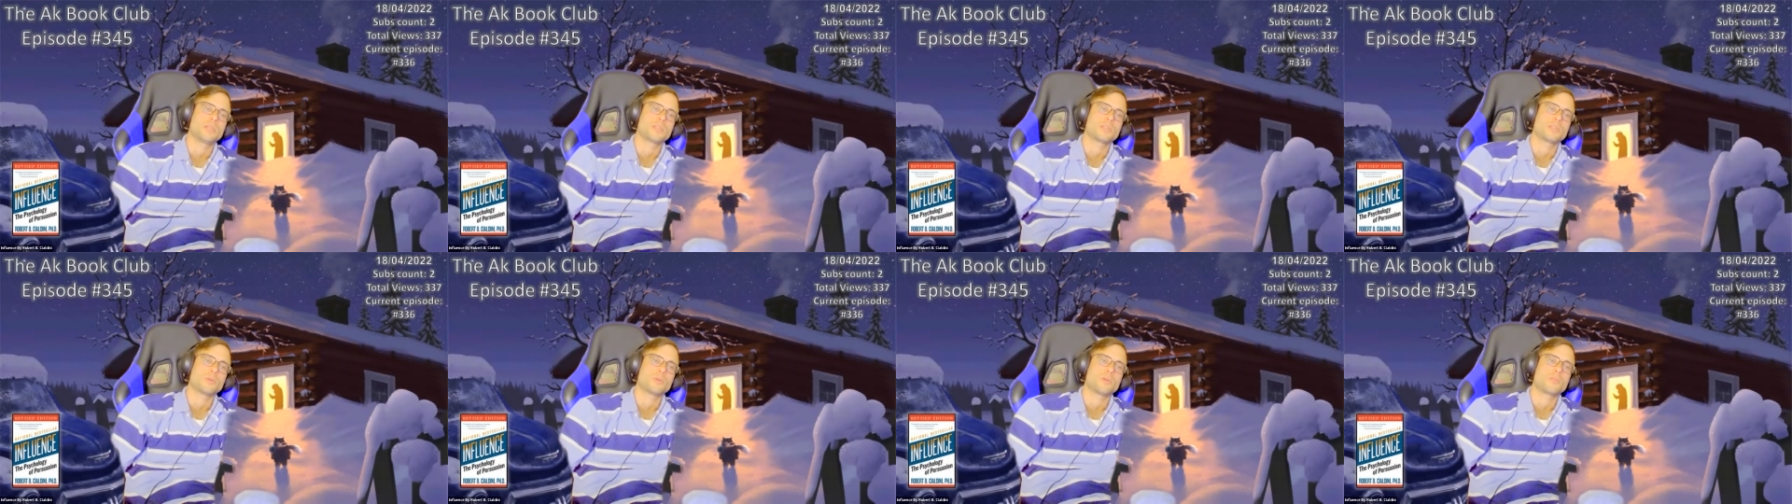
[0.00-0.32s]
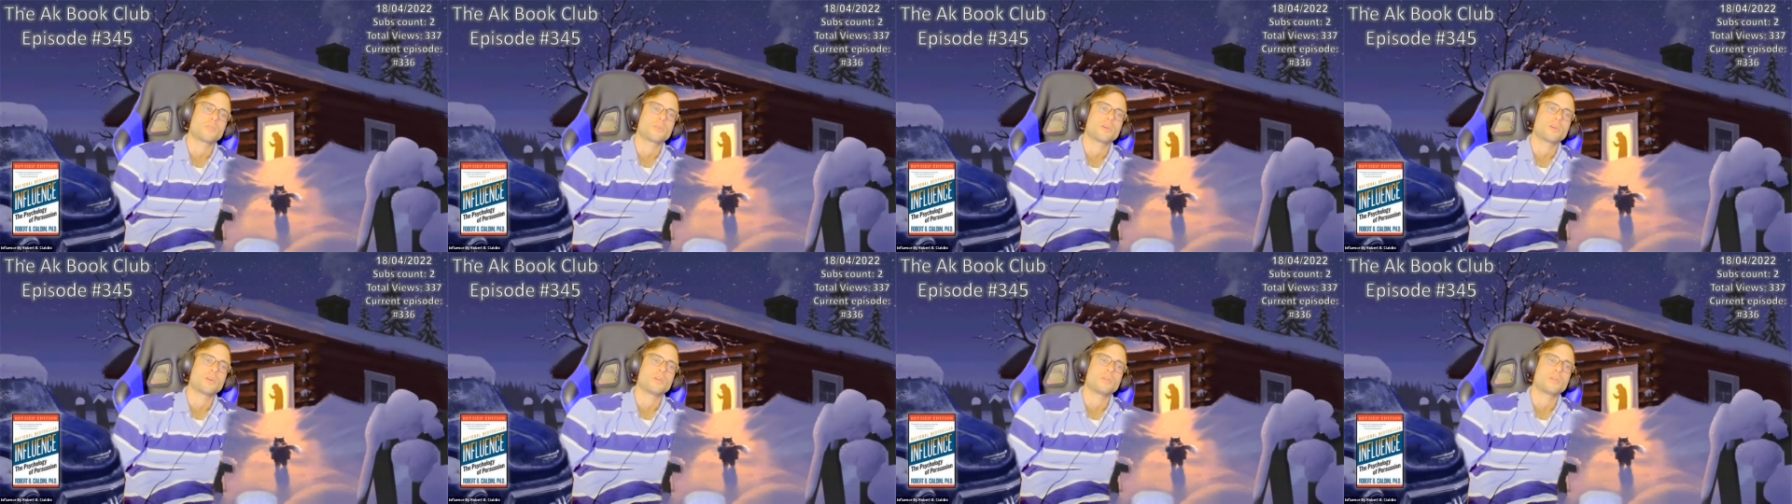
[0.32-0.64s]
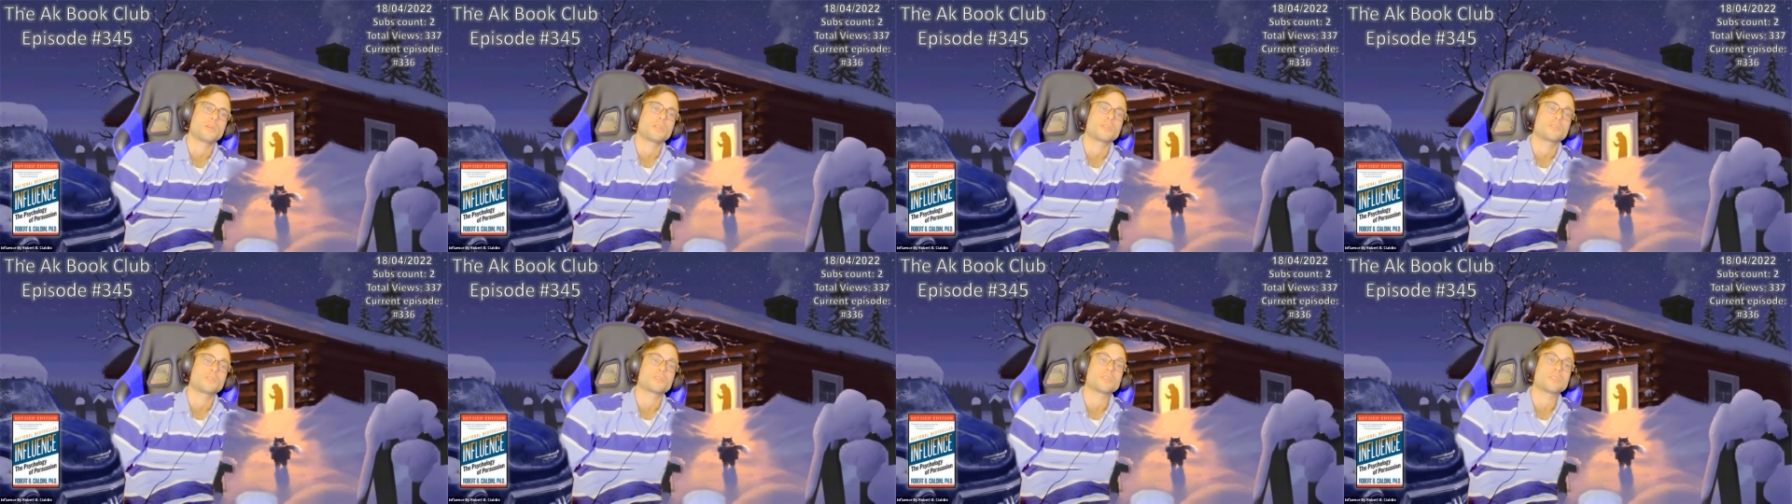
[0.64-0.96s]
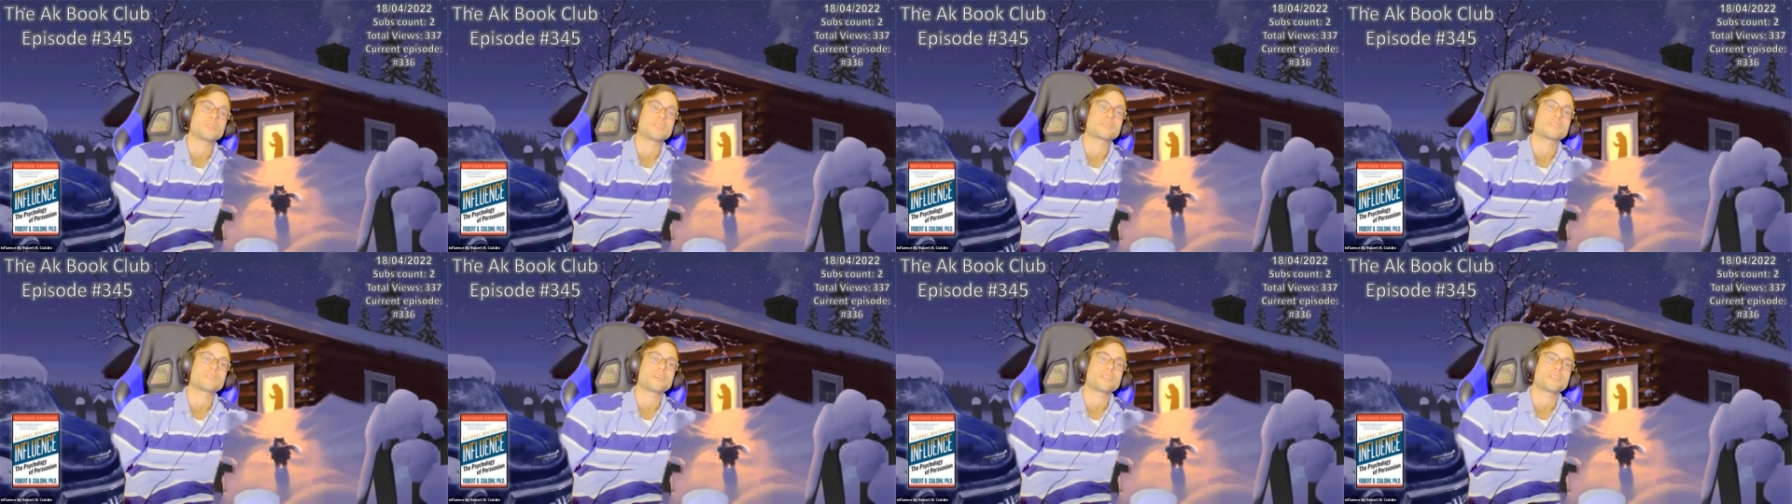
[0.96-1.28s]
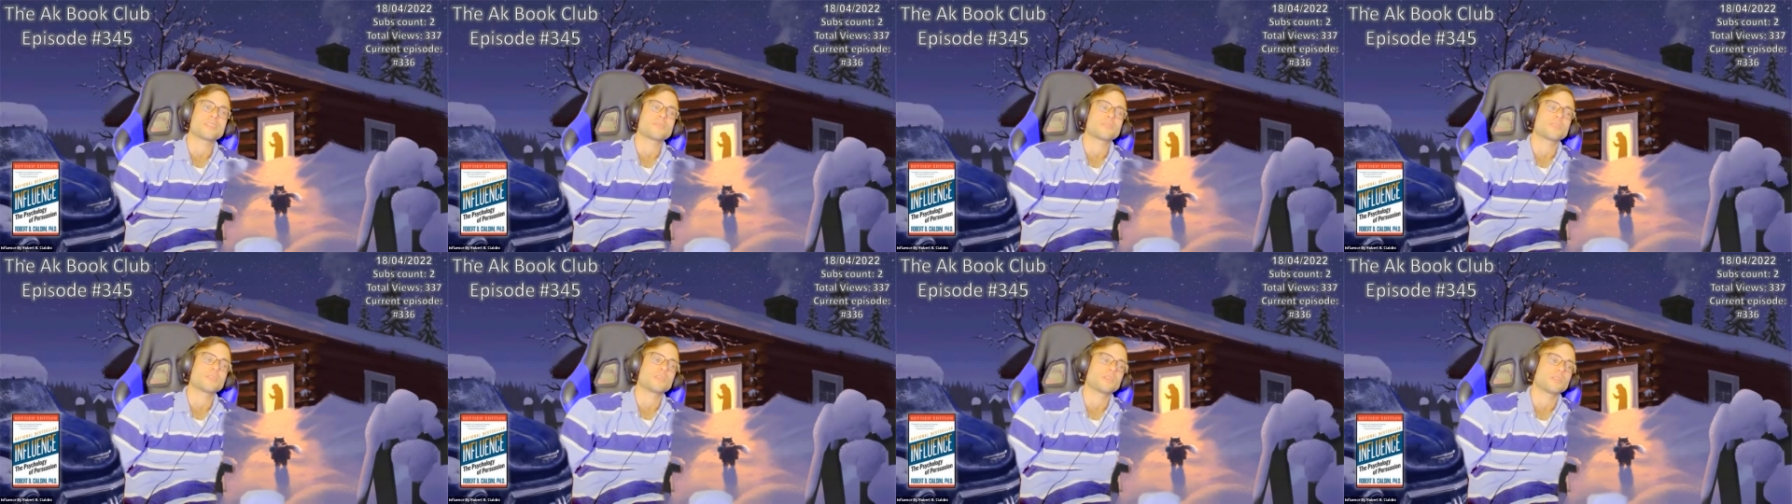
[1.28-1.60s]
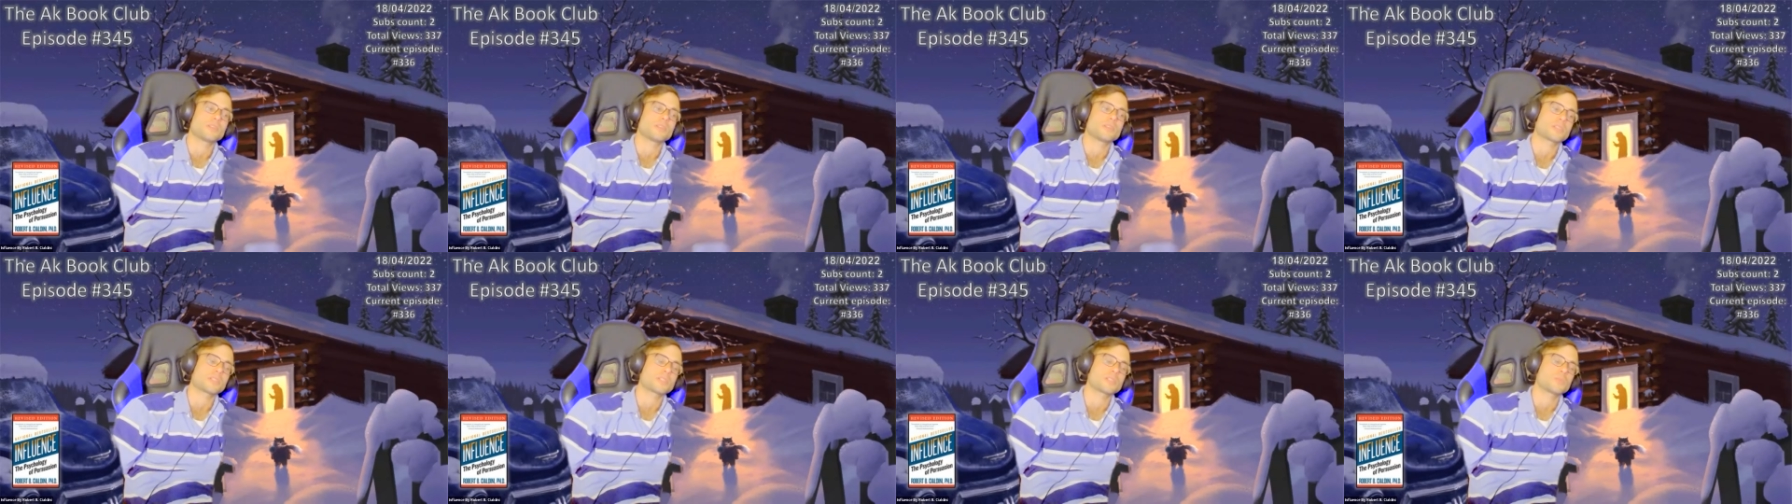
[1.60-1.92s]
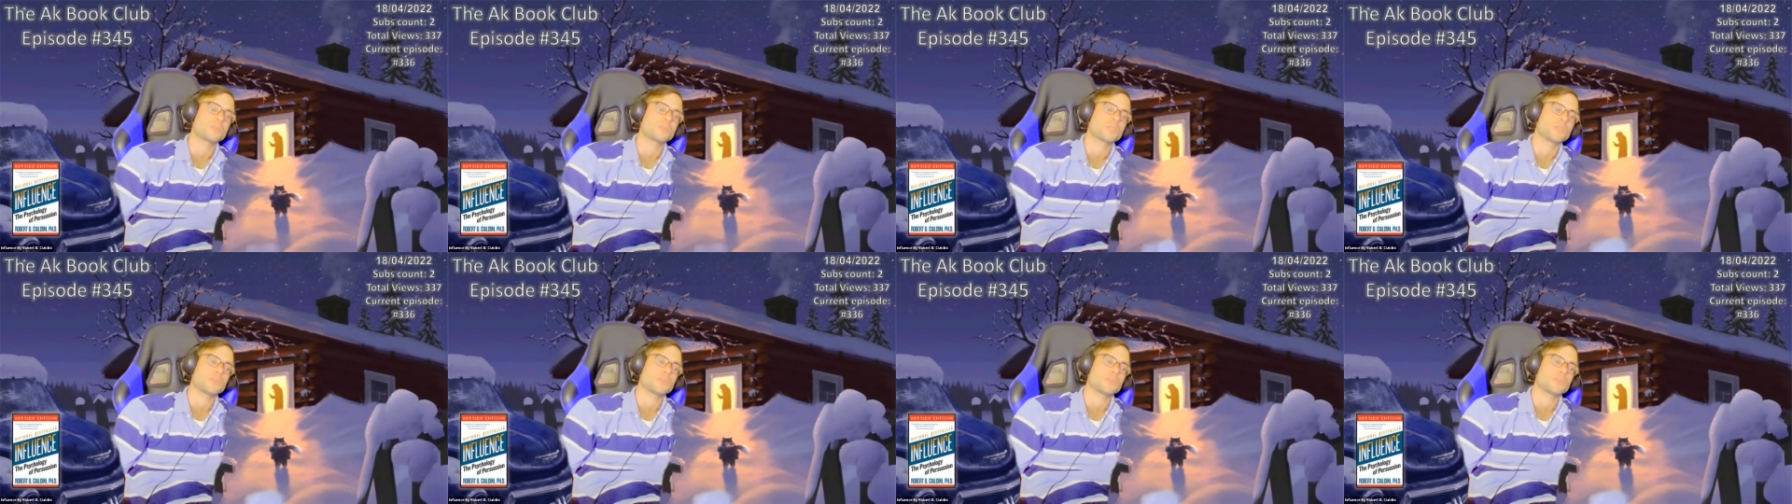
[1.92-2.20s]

Well, we go, and Sunday we go, next week.